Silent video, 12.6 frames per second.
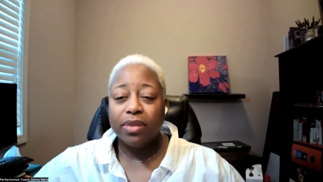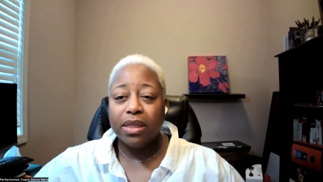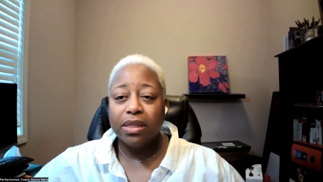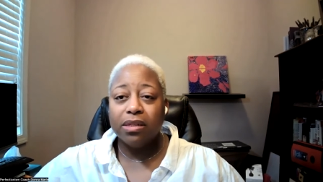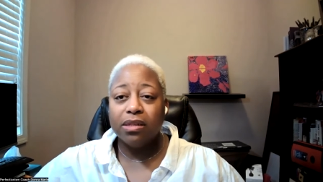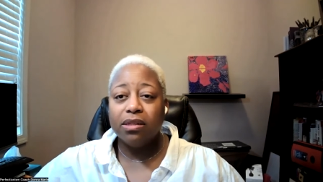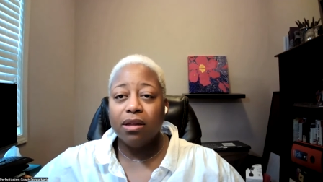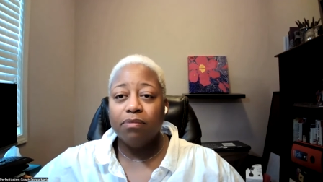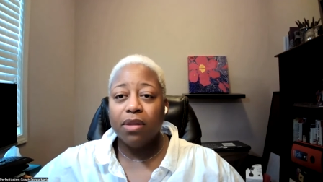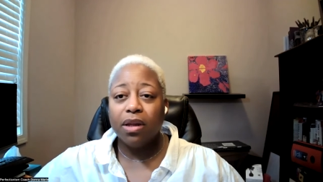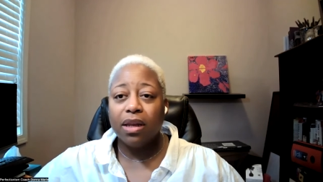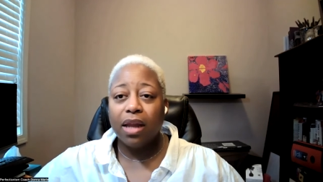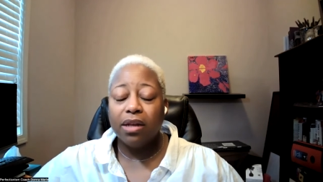this is
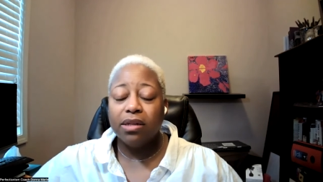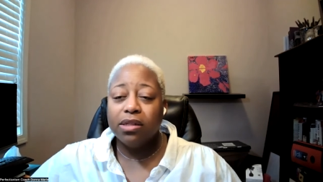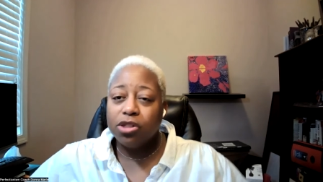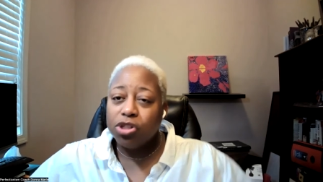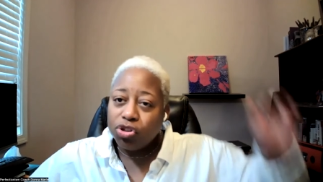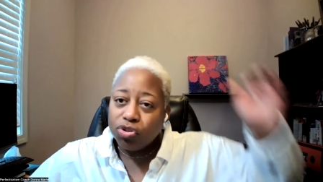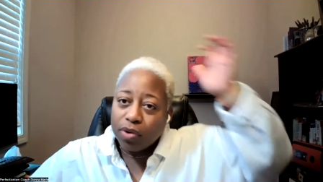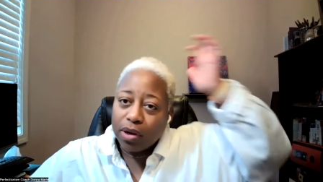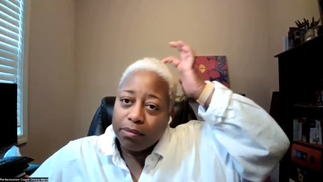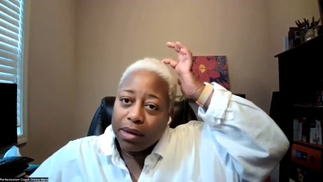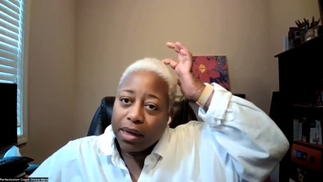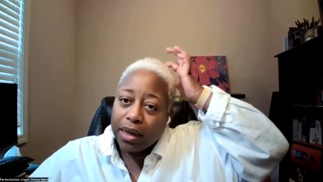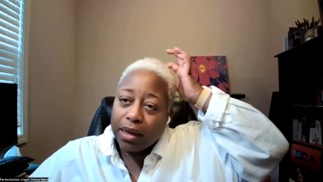something that's
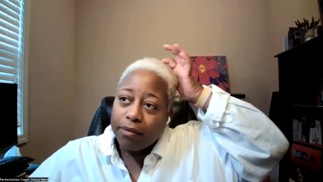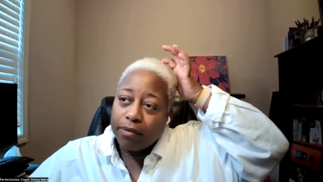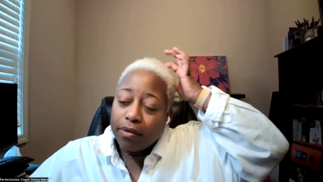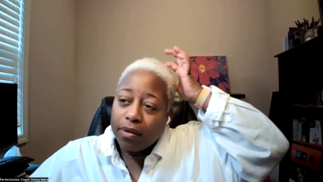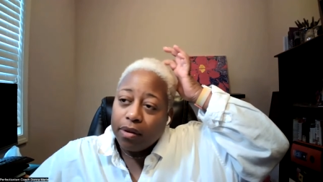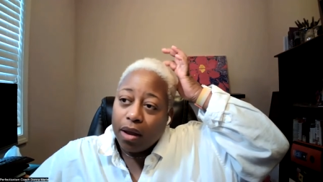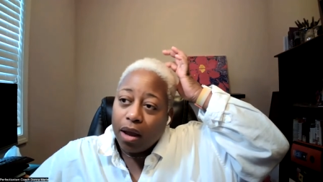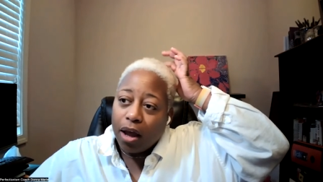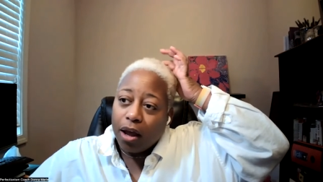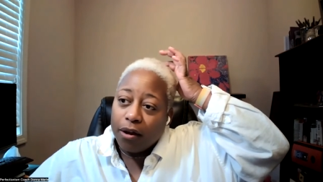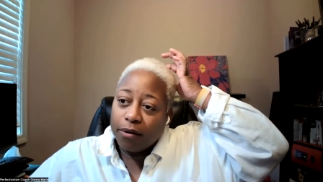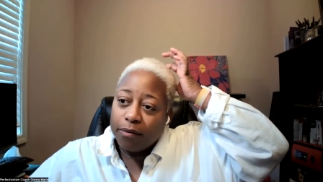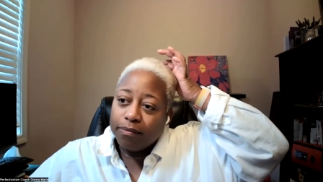extremely
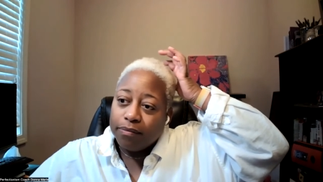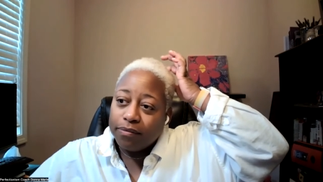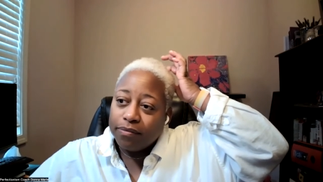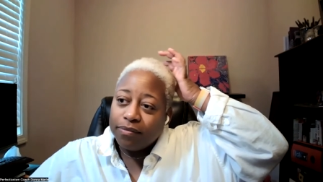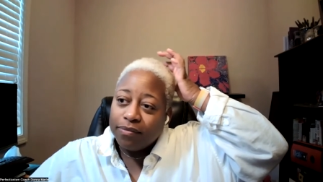um,